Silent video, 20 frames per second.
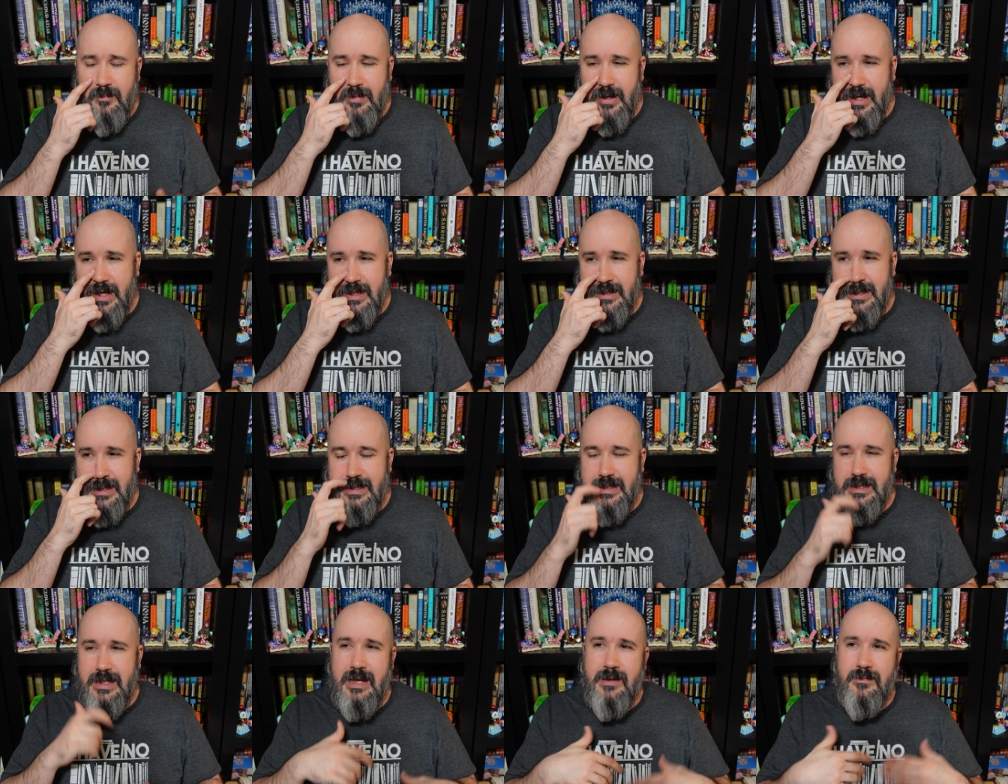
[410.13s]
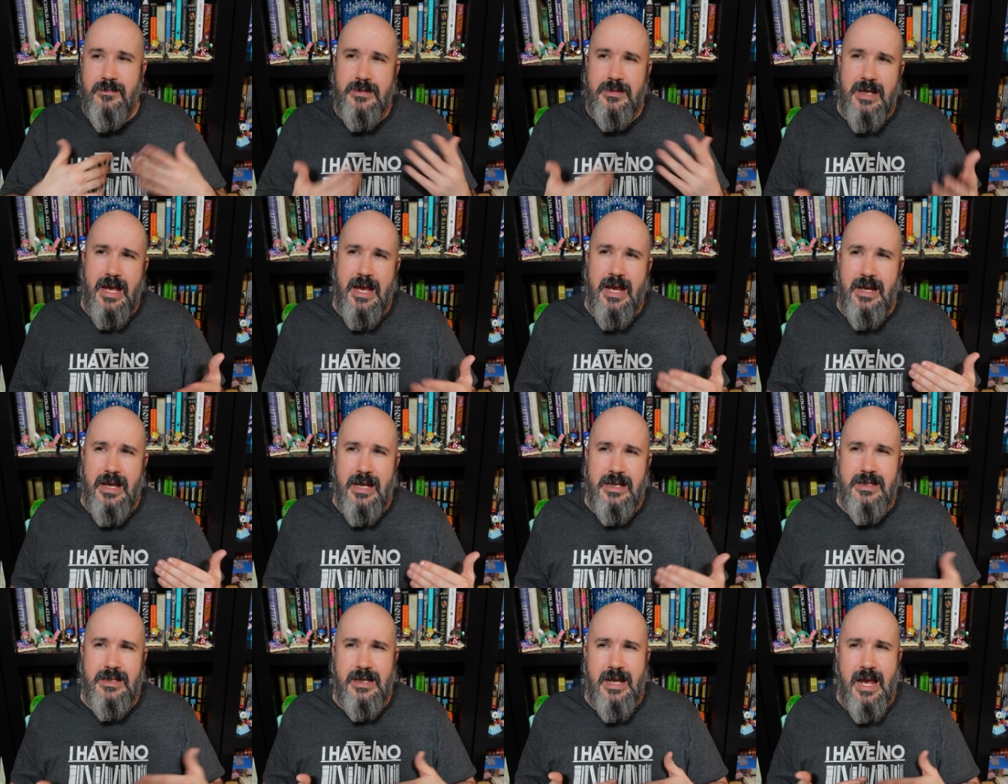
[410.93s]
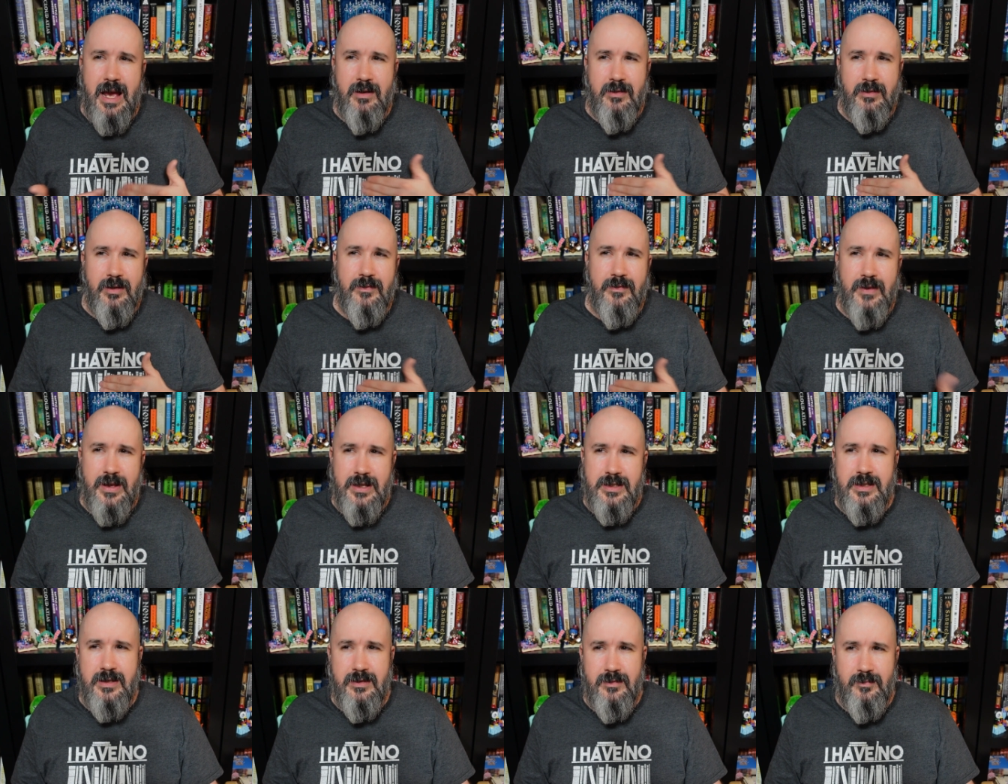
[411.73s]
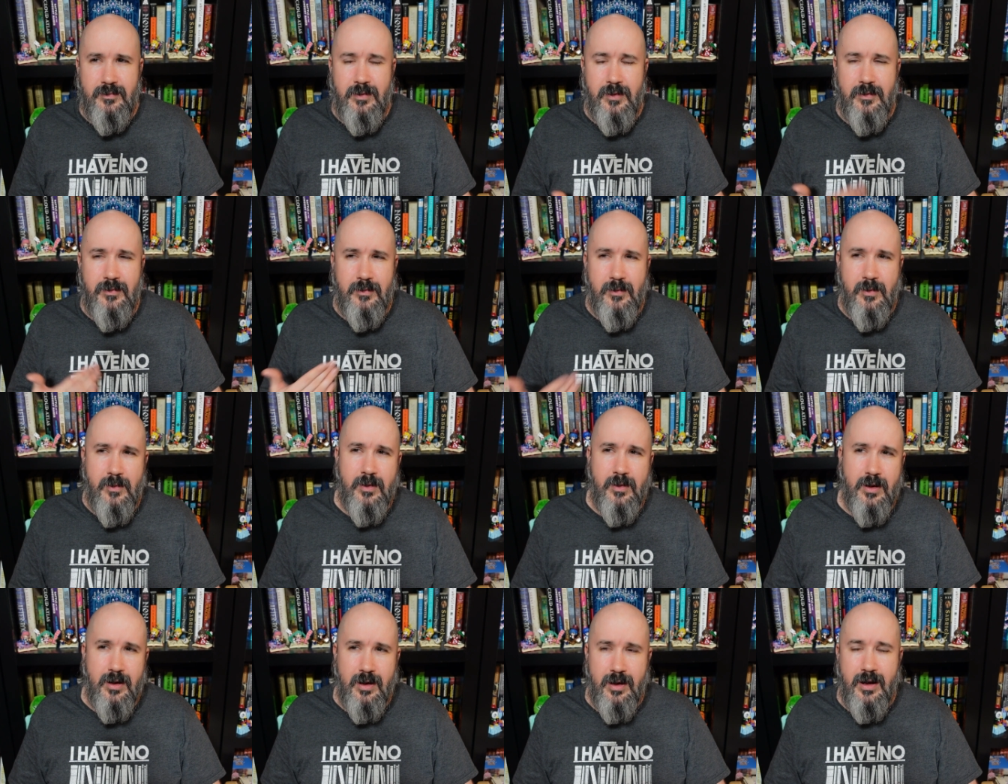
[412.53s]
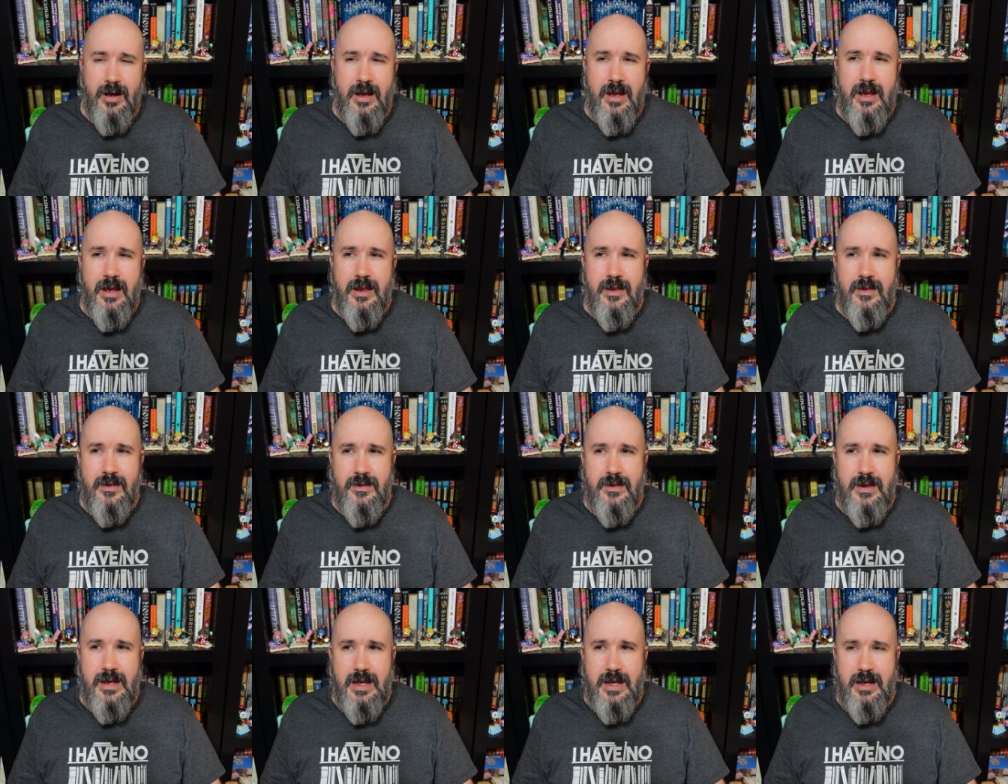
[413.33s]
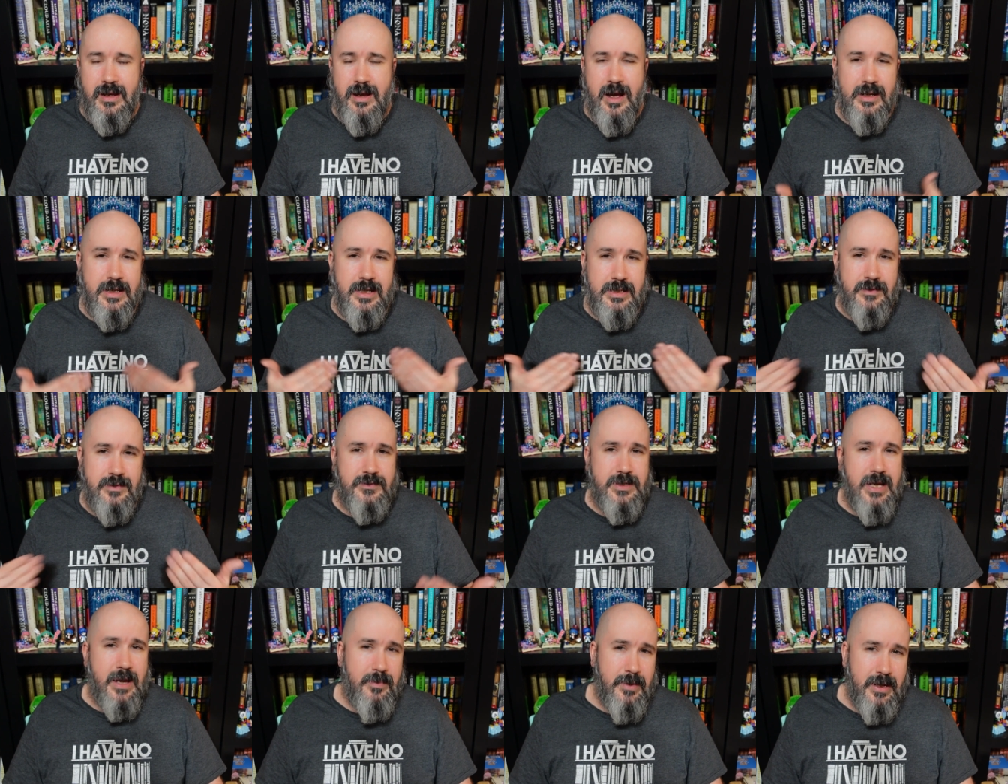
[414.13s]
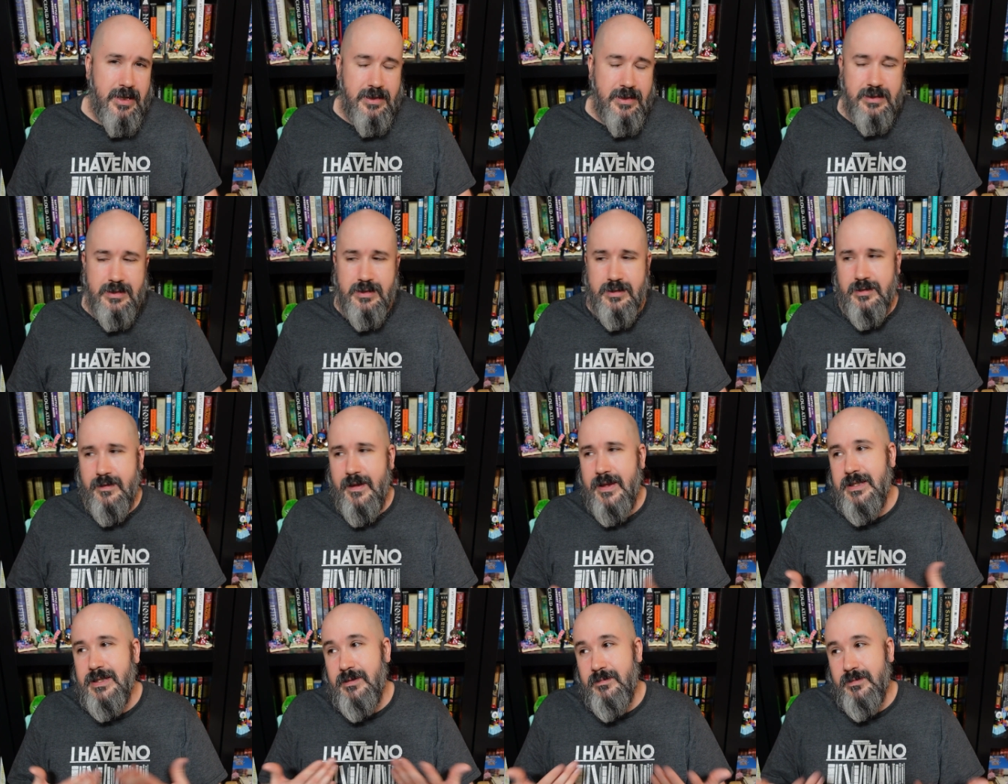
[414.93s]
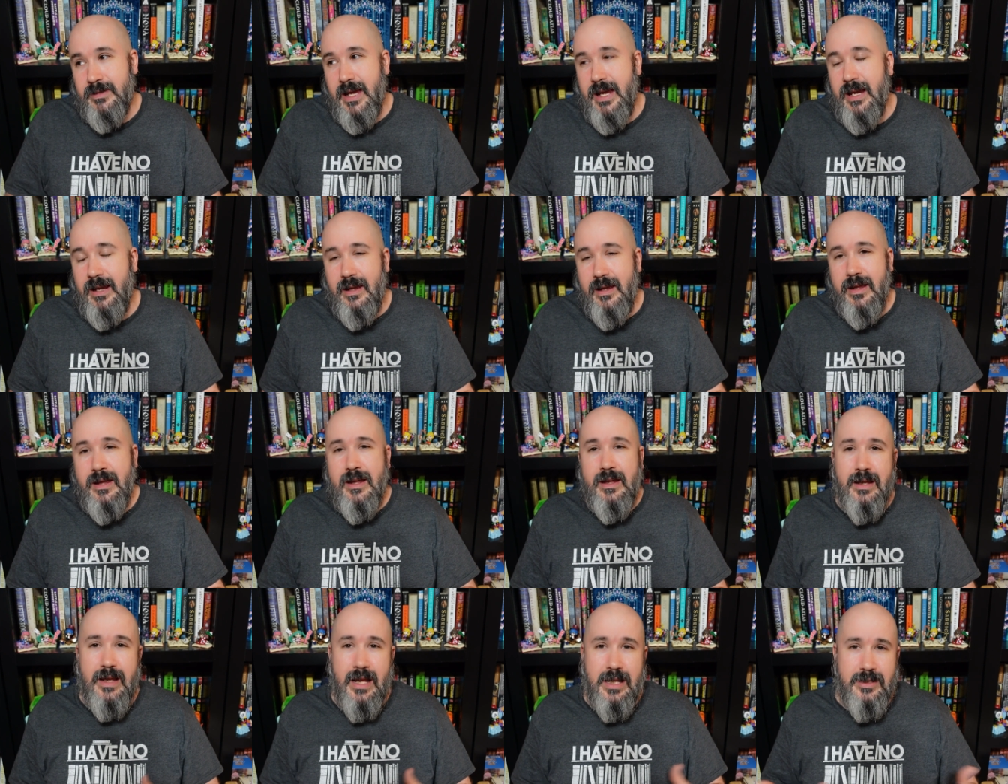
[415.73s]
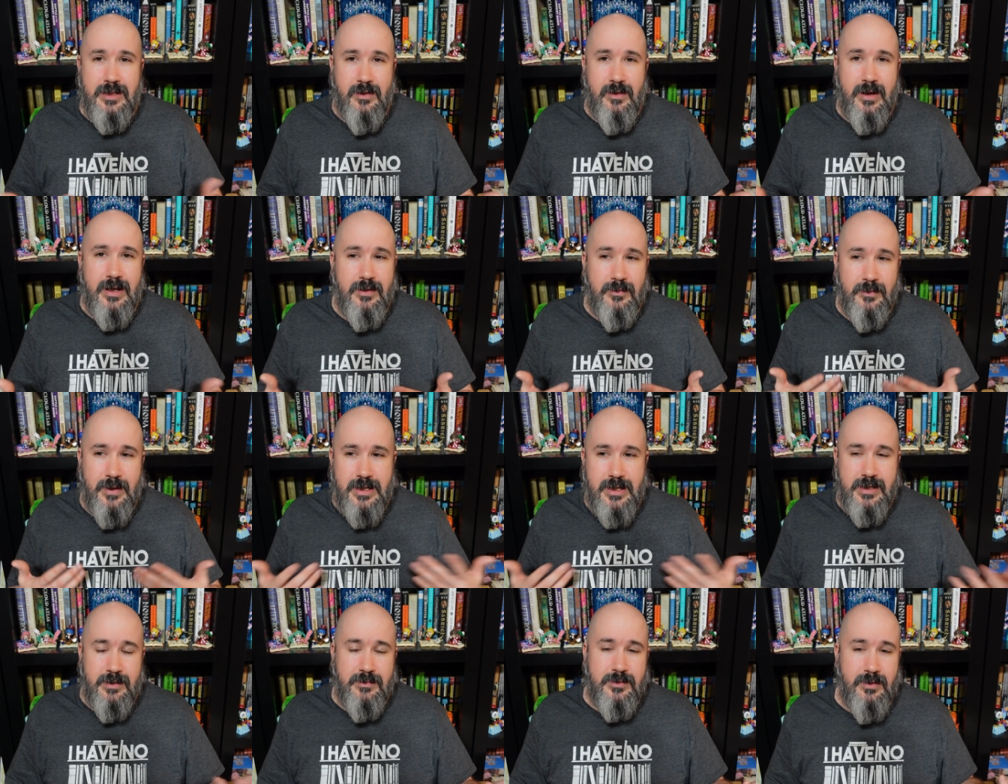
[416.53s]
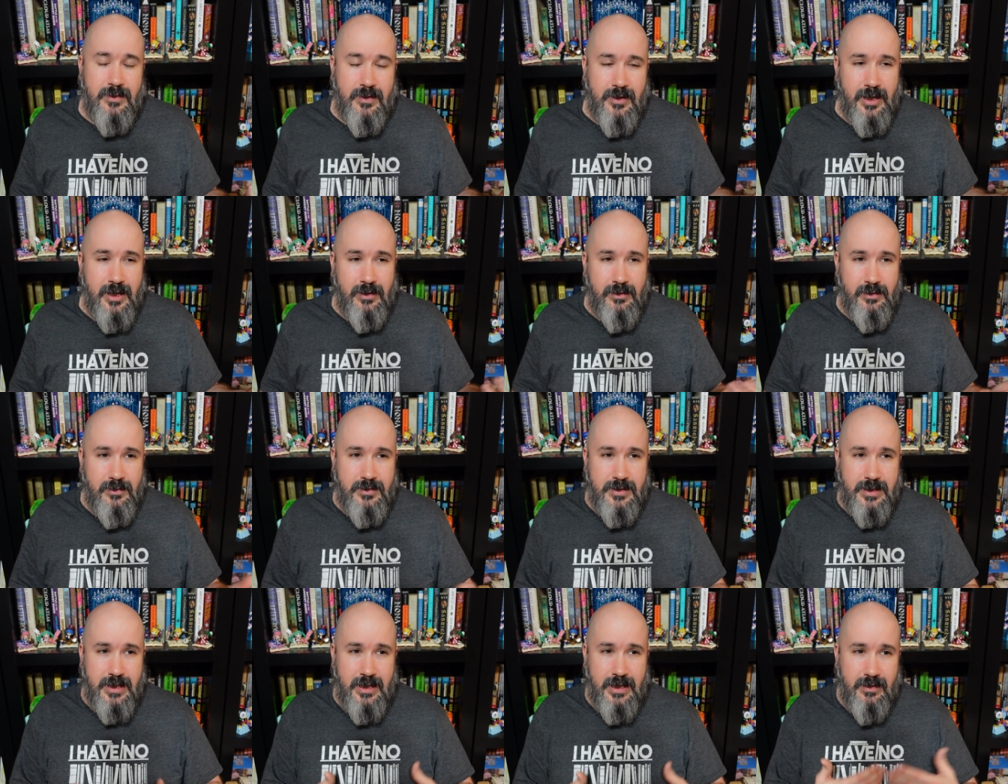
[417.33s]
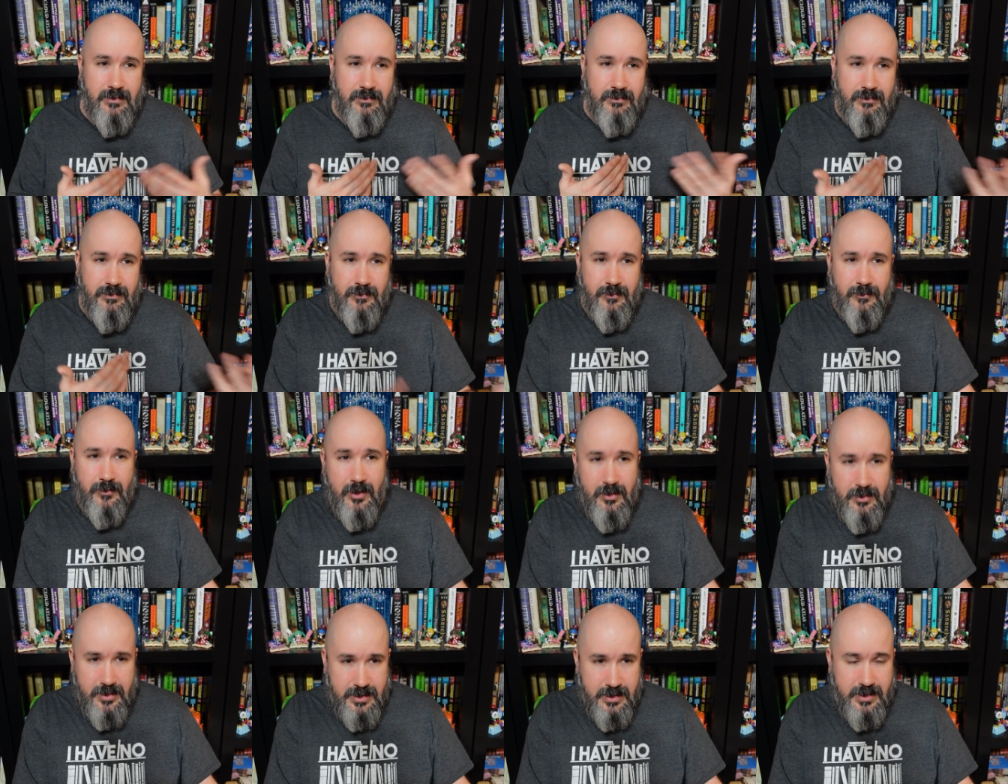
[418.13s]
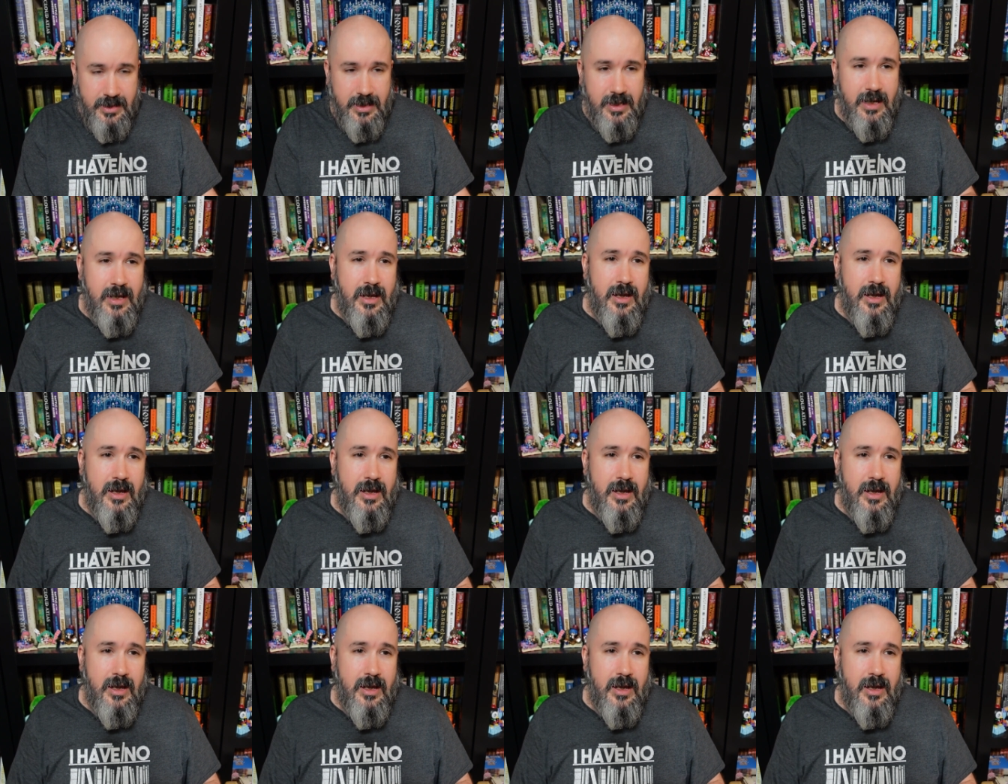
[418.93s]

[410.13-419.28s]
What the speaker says: because it seems like it's a counteroffensive before the Contest of Champions. So that seems like it's going to reach some sort of conclusion first.